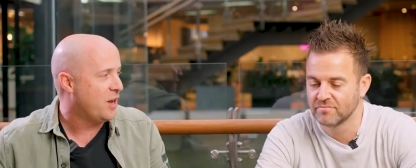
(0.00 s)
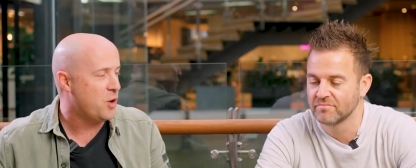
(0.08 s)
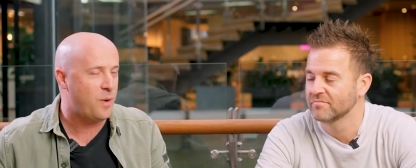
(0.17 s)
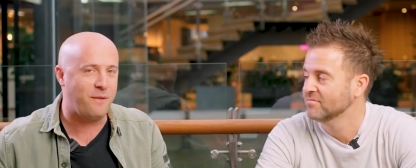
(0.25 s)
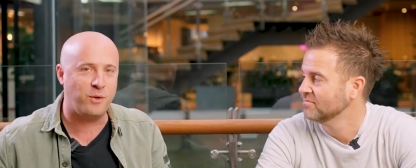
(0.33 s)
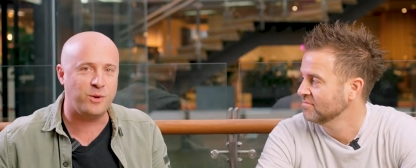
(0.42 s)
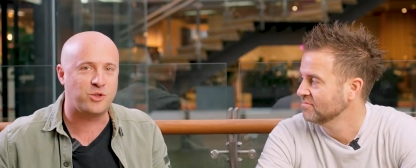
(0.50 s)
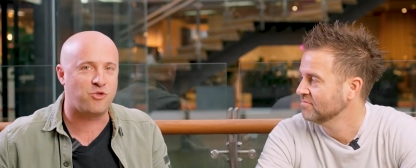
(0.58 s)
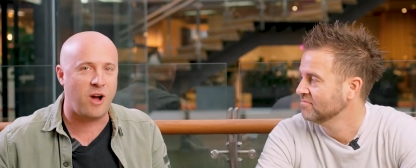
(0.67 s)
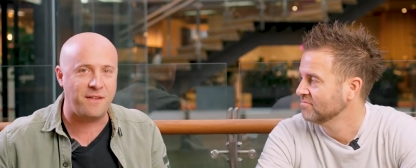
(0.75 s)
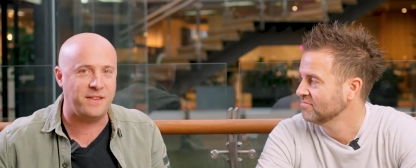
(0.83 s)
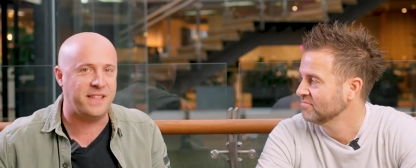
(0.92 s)
Speaker 1: whoever was
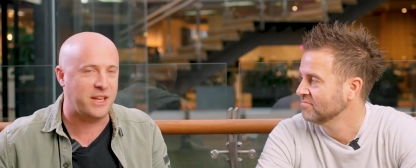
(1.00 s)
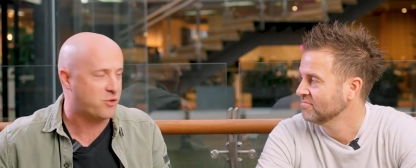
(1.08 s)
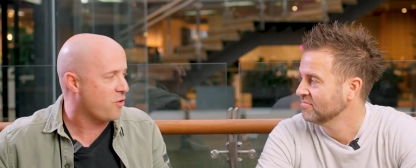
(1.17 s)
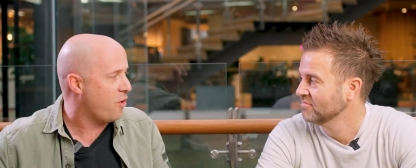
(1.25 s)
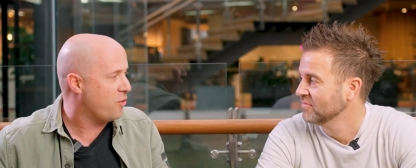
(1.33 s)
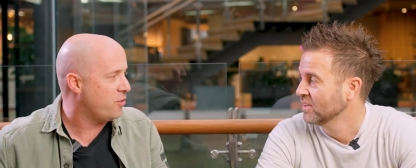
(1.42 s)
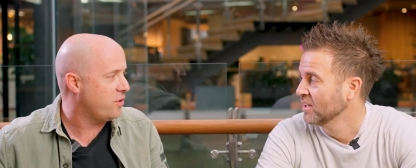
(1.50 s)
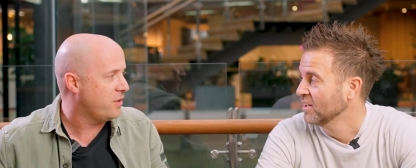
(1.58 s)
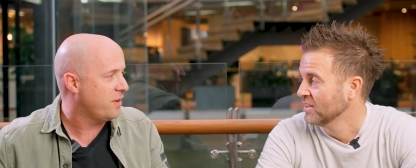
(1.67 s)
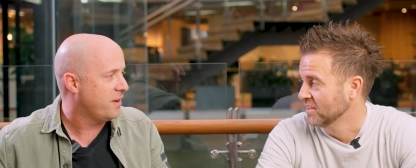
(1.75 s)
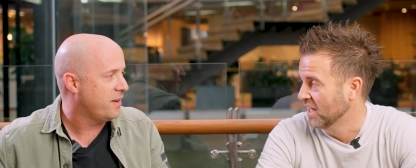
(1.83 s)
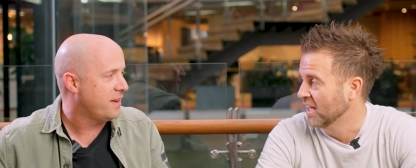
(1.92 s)
driving that drone
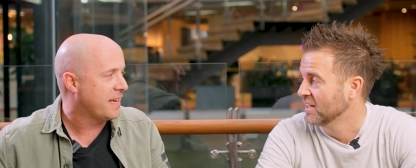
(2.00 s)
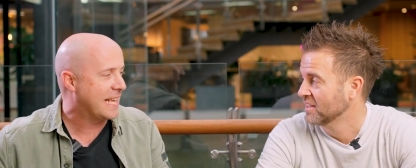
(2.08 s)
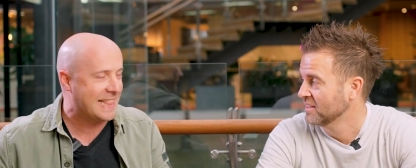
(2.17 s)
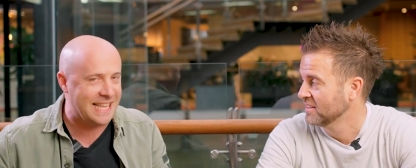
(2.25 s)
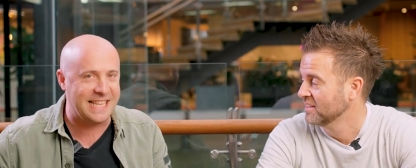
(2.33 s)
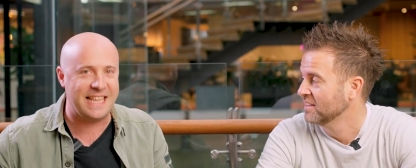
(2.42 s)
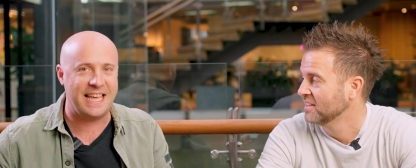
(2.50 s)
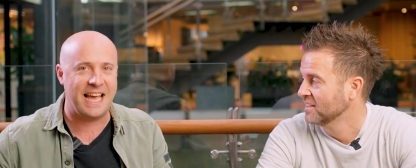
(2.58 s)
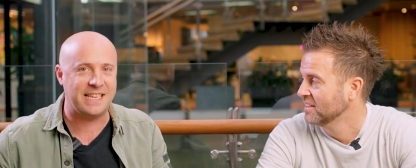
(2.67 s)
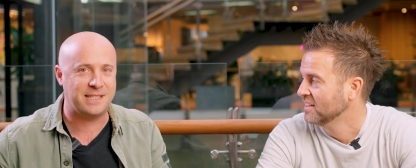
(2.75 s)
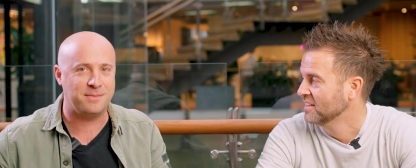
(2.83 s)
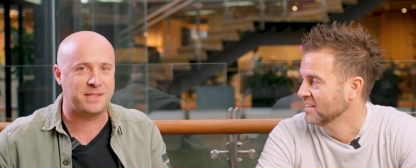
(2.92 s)
yeah. clearly
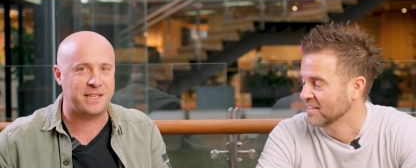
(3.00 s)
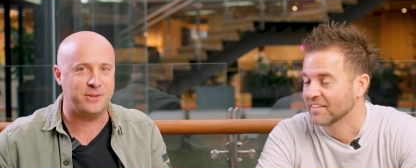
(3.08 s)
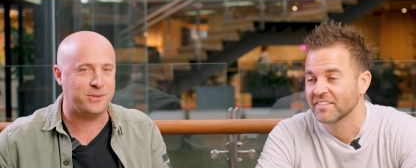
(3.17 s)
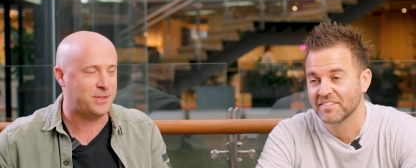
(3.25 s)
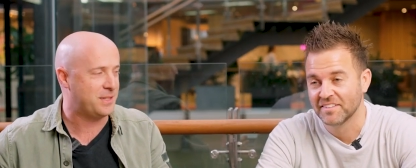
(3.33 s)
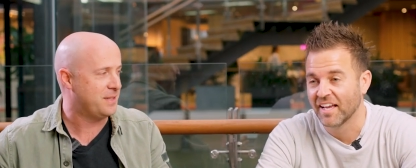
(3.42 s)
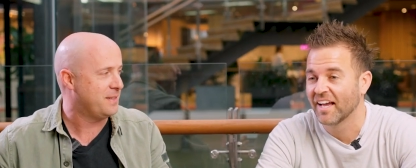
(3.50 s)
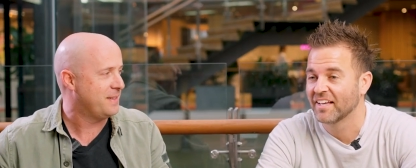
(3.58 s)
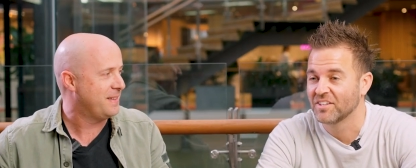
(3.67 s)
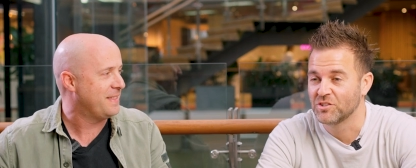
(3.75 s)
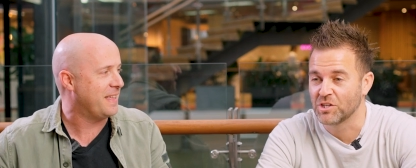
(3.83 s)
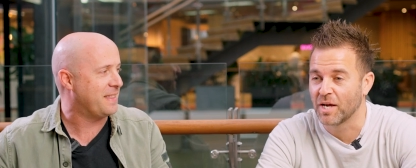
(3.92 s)
has some skills. Yeah,
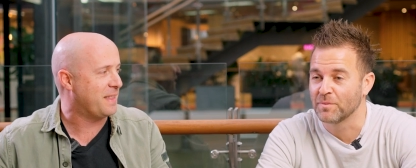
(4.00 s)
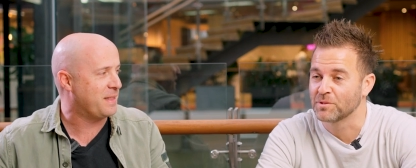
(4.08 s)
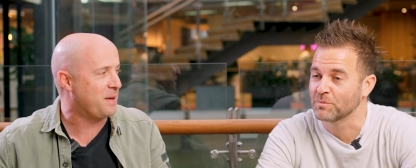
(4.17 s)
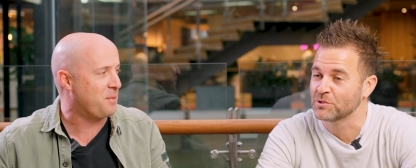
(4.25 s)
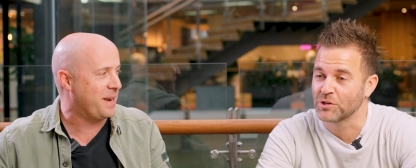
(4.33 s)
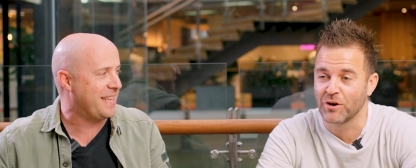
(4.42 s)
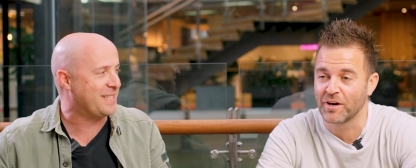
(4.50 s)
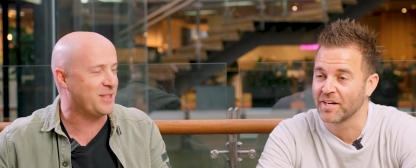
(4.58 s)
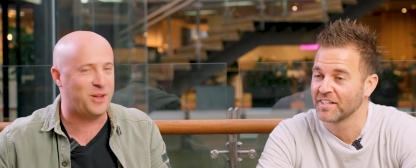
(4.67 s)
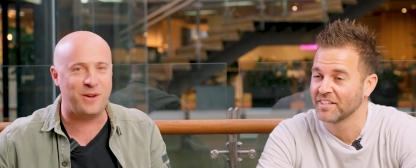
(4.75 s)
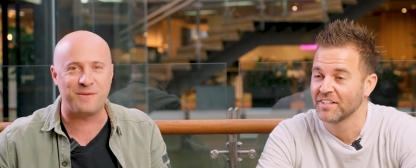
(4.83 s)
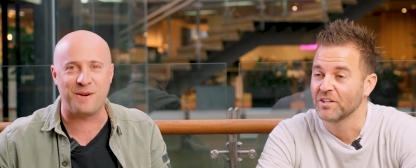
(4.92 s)
James, that, that we sorry. need
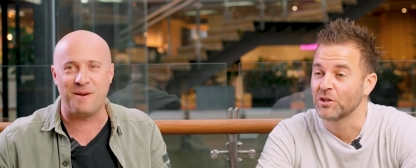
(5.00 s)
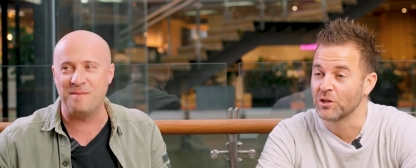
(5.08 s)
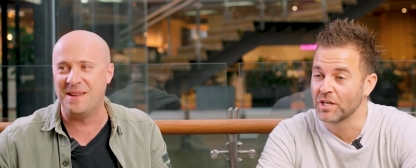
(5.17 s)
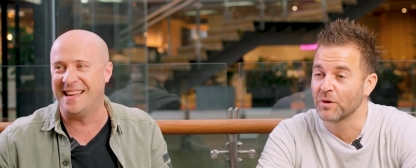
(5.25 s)
to learn from. You